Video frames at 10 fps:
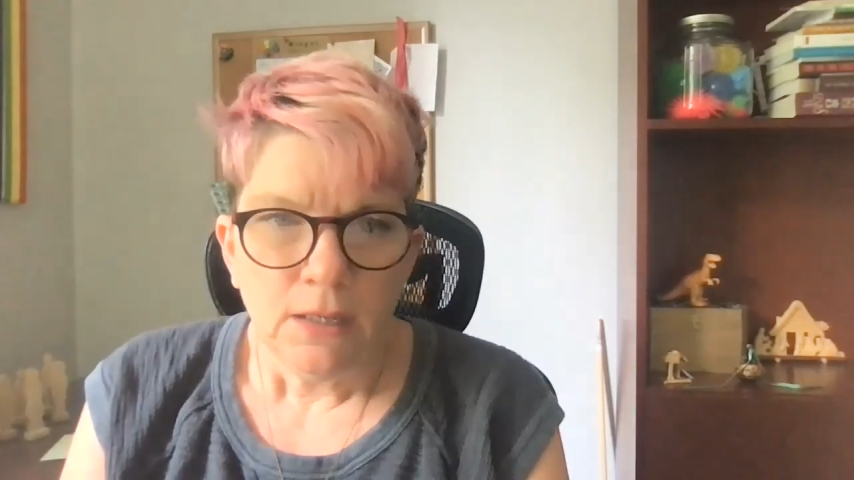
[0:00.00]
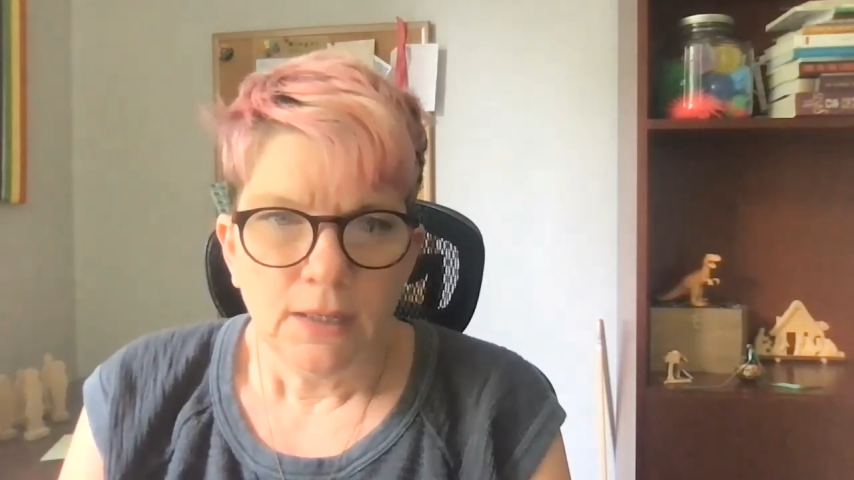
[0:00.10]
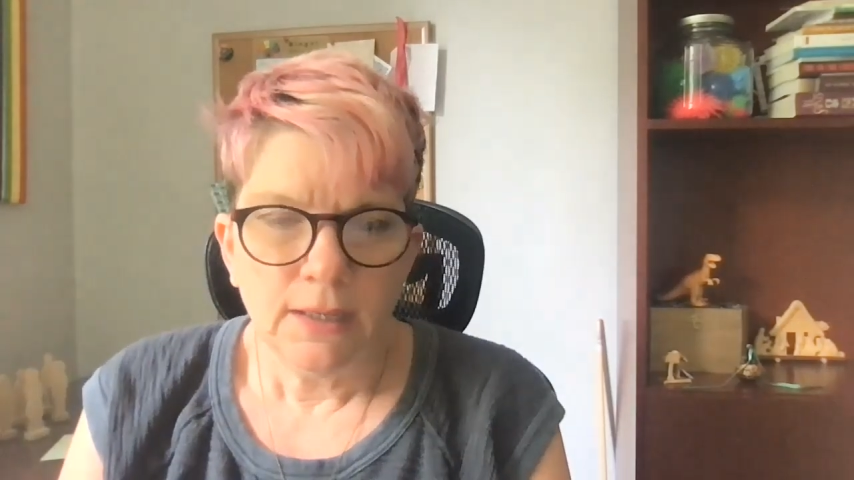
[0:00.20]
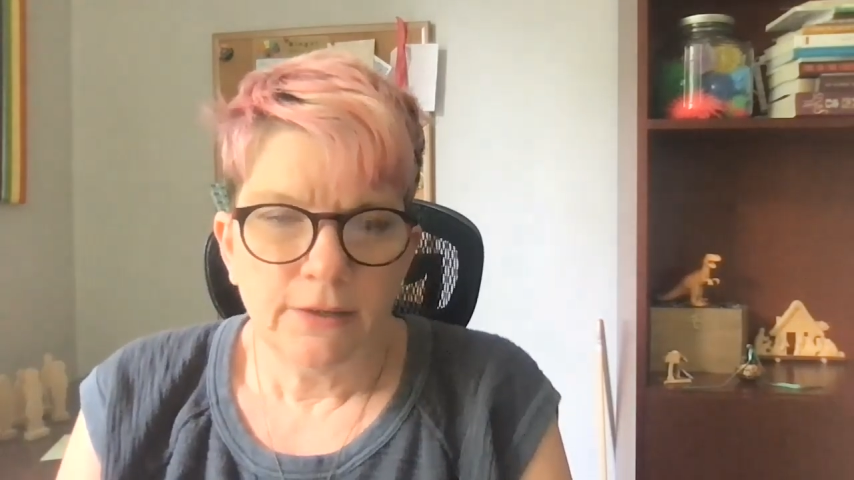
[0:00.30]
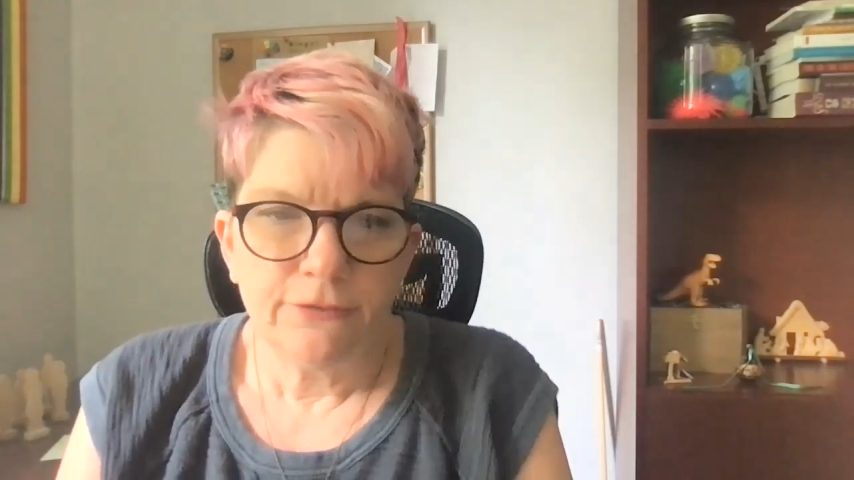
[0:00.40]

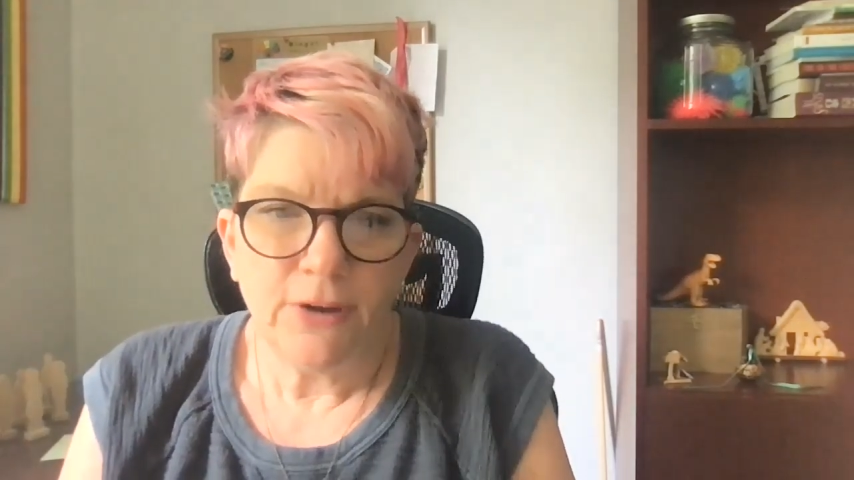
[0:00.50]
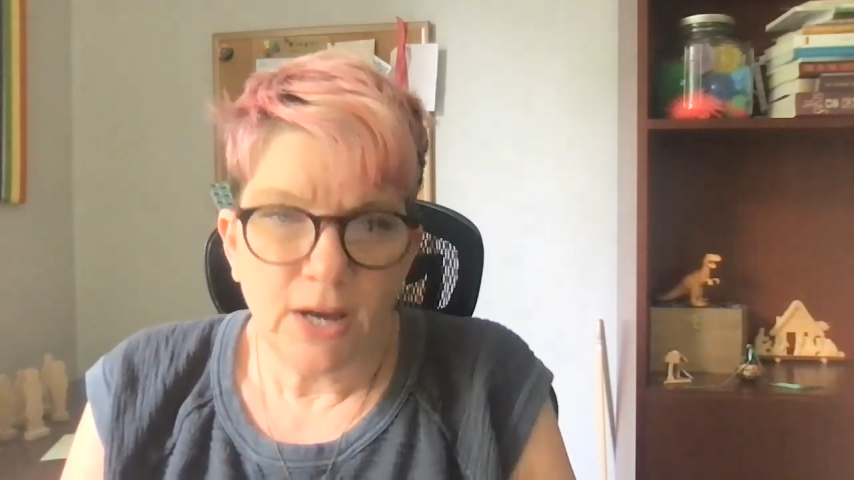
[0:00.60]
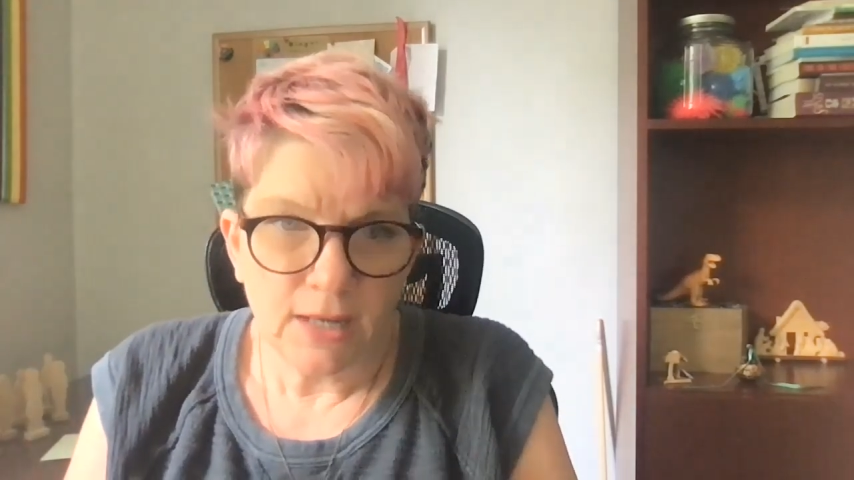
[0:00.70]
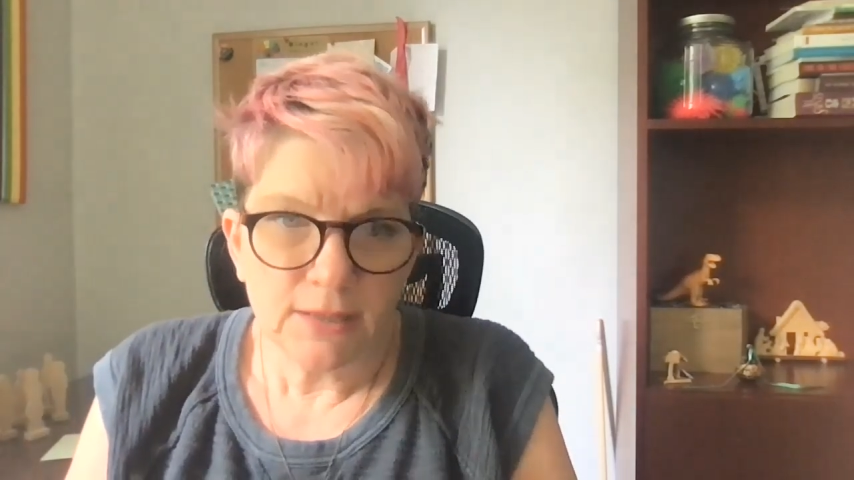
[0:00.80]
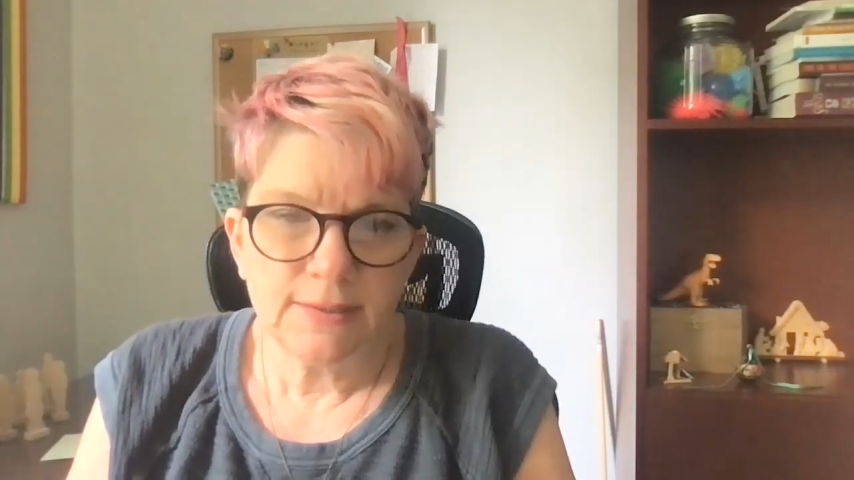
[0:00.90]

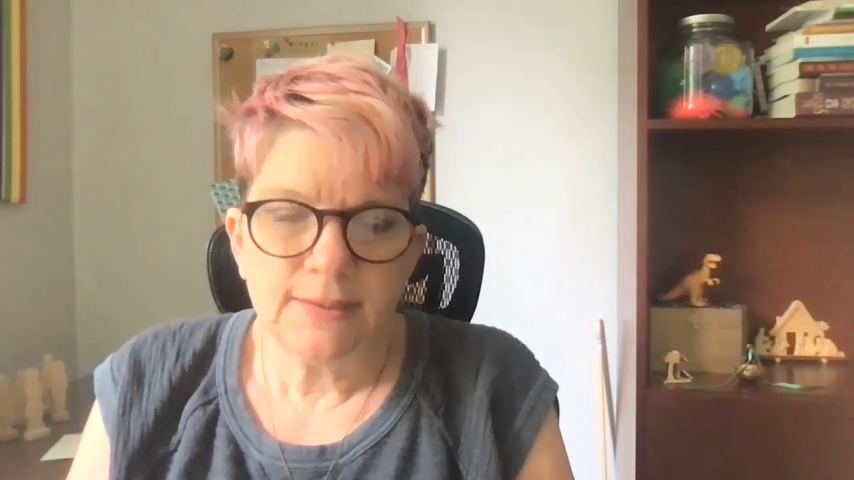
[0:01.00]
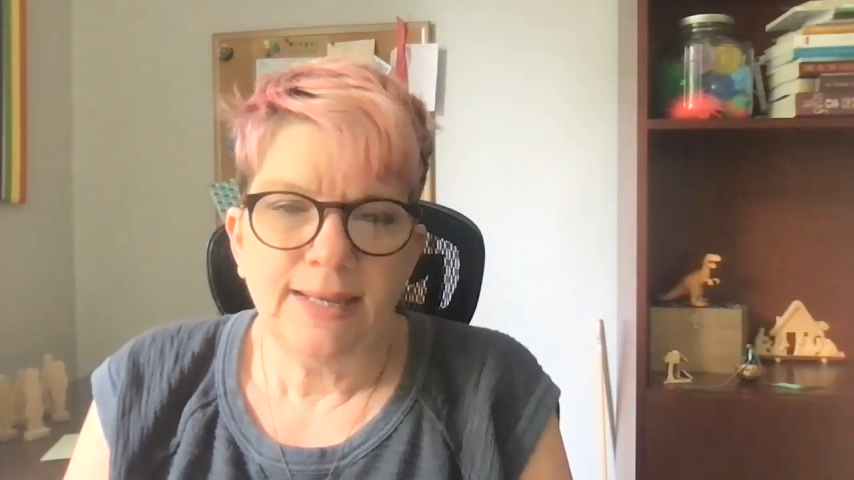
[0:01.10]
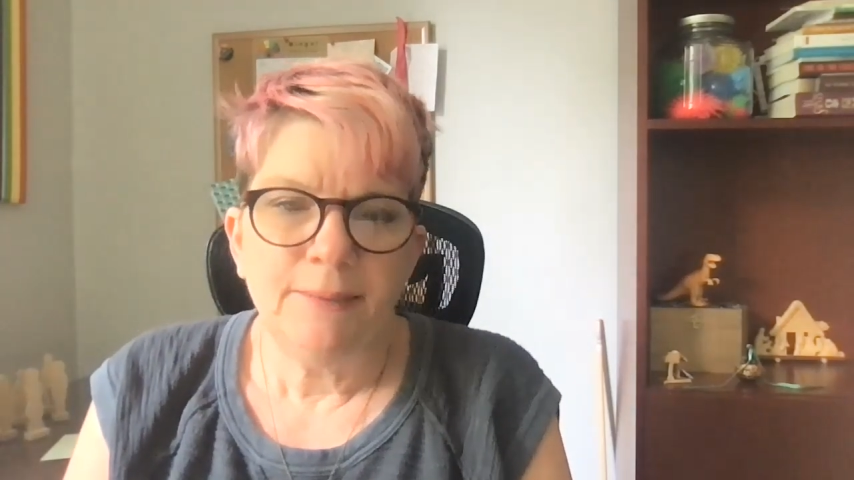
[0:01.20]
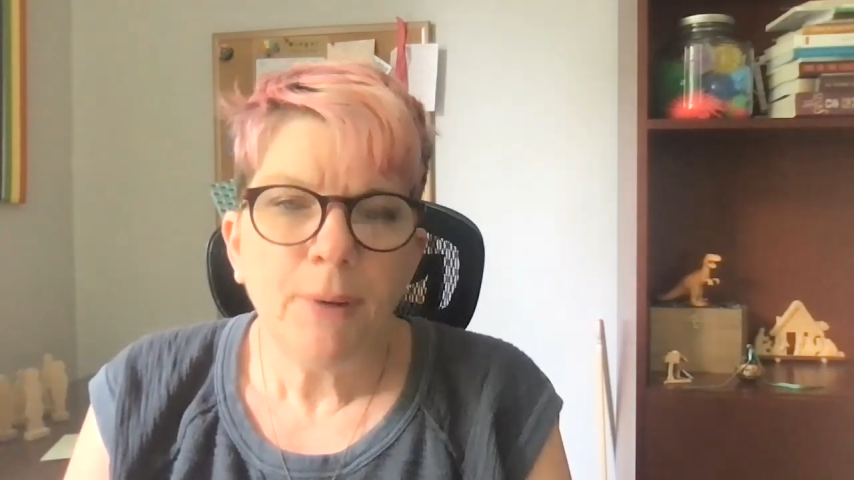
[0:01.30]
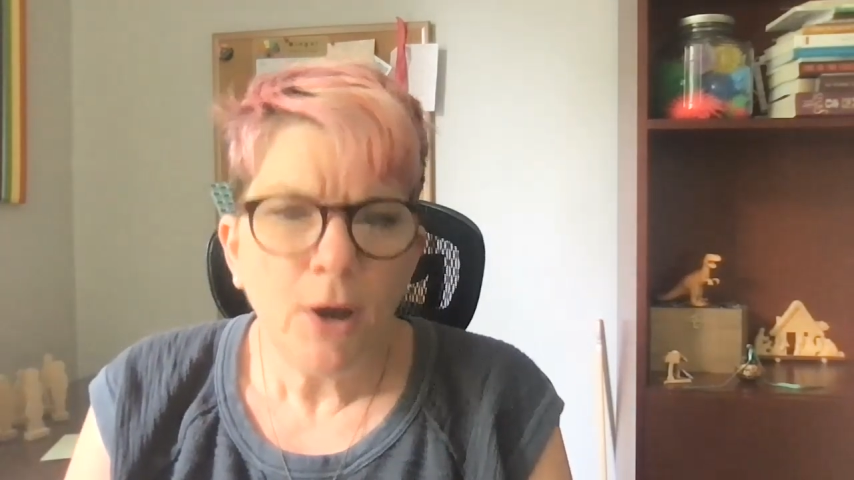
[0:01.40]
Fox
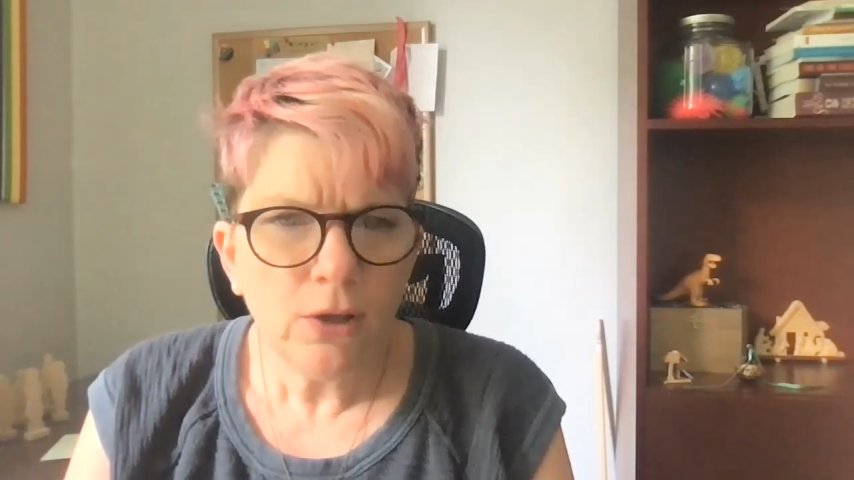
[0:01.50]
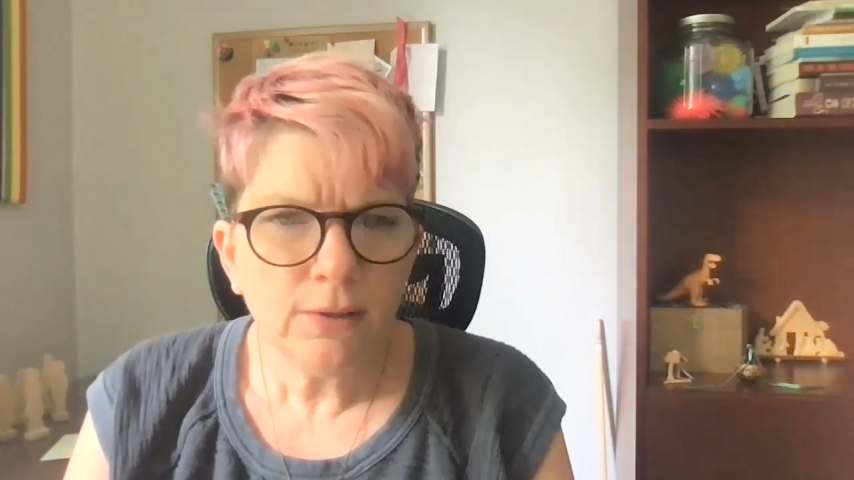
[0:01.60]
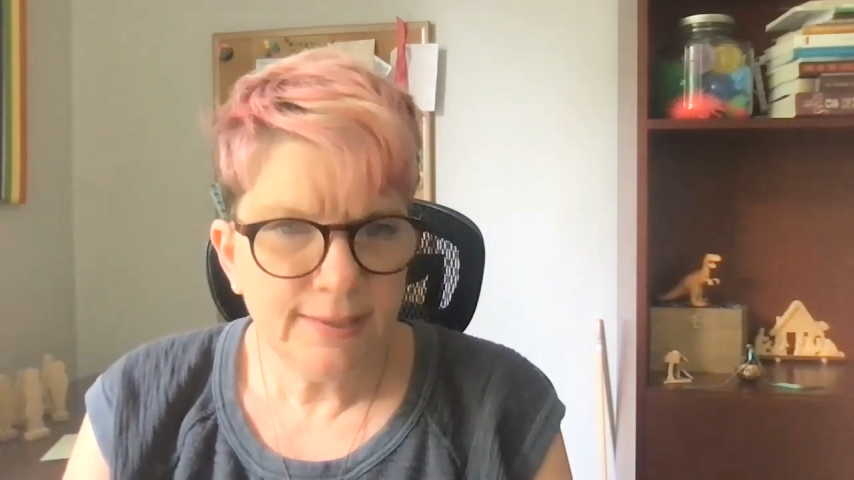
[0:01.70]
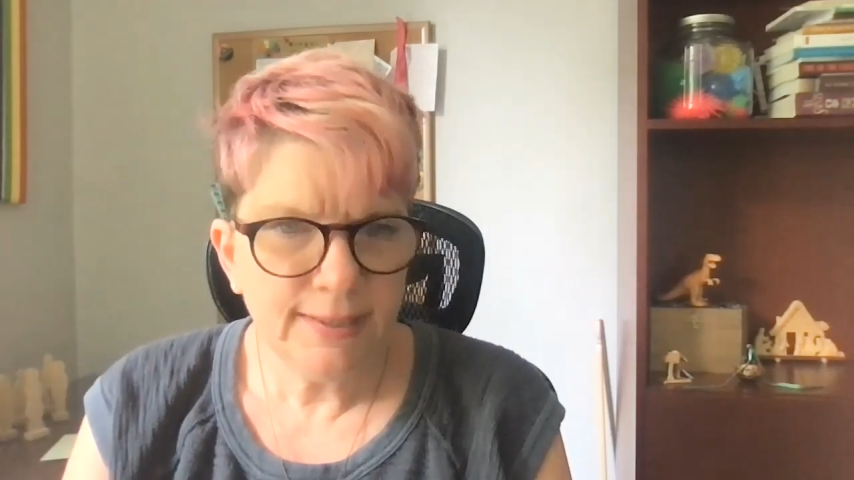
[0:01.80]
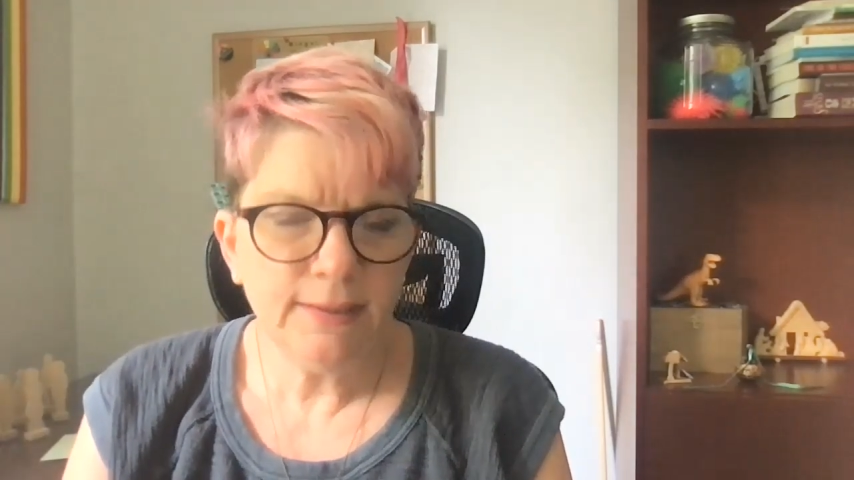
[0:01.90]
and
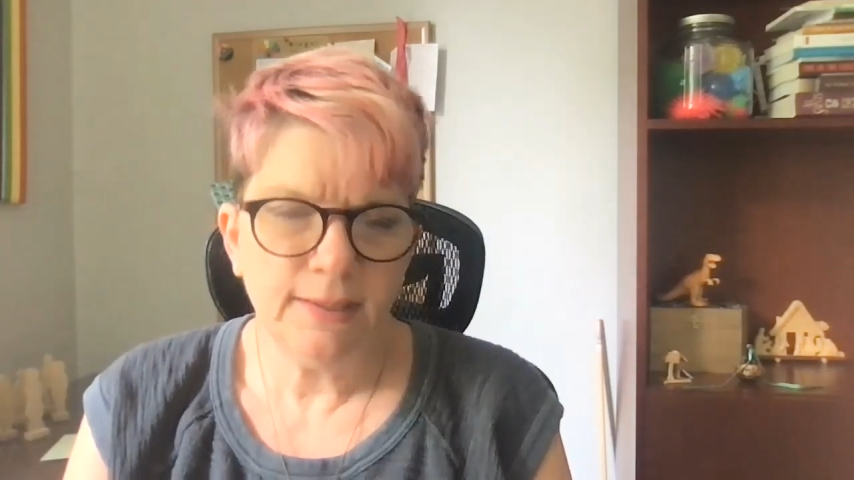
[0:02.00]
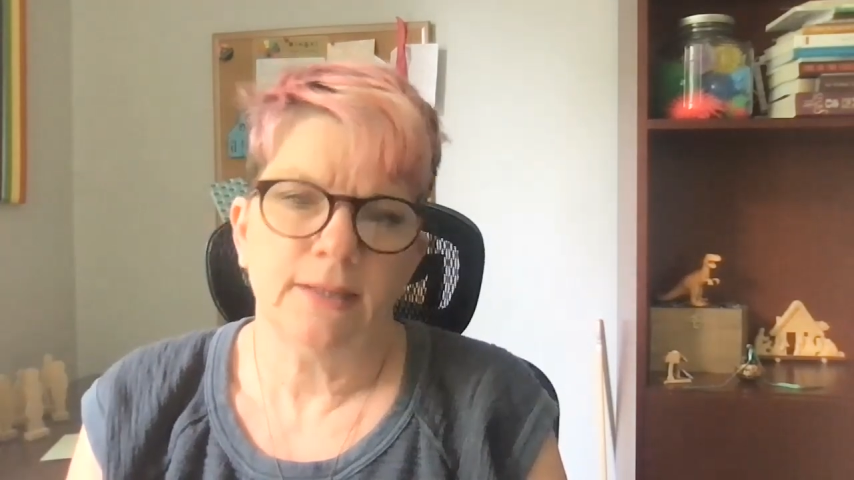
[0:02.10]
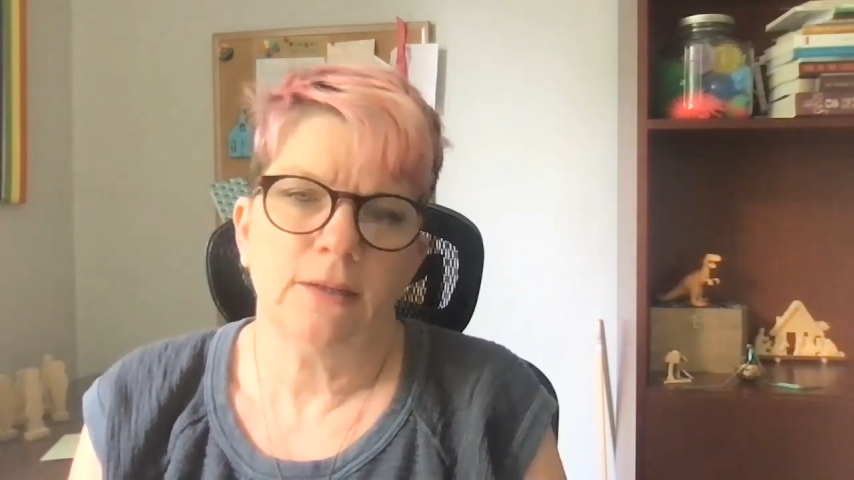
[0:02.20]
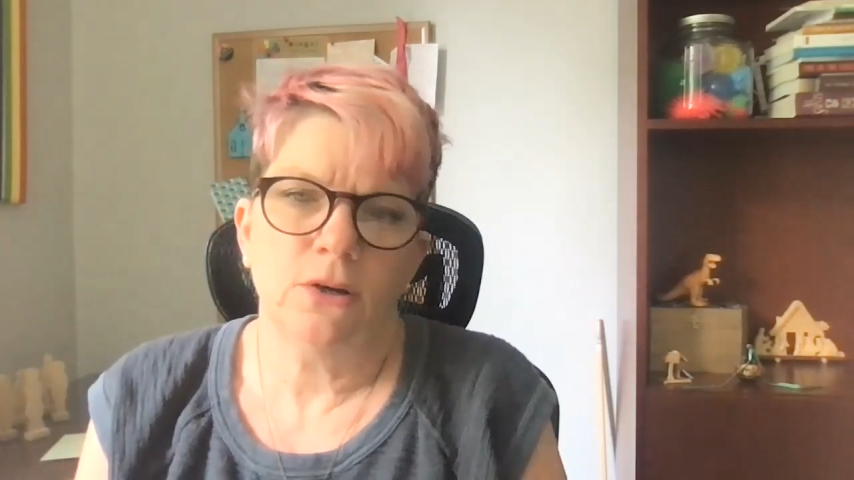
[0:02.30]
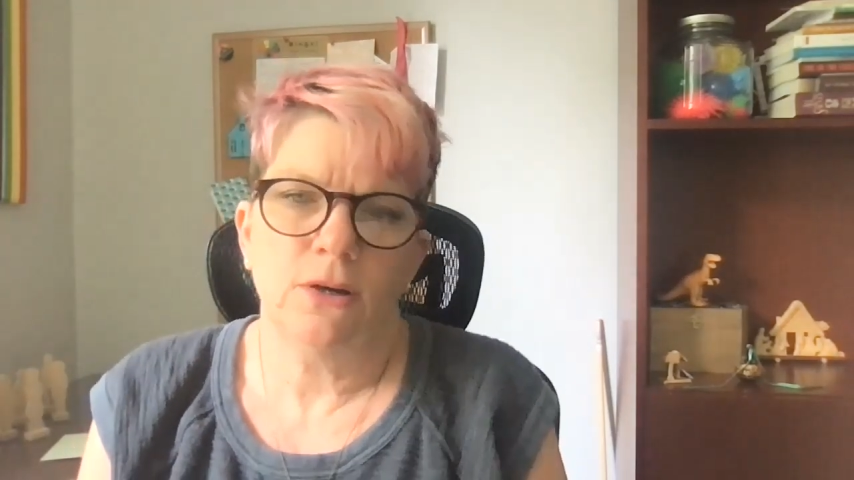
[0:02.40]
Paul Tillich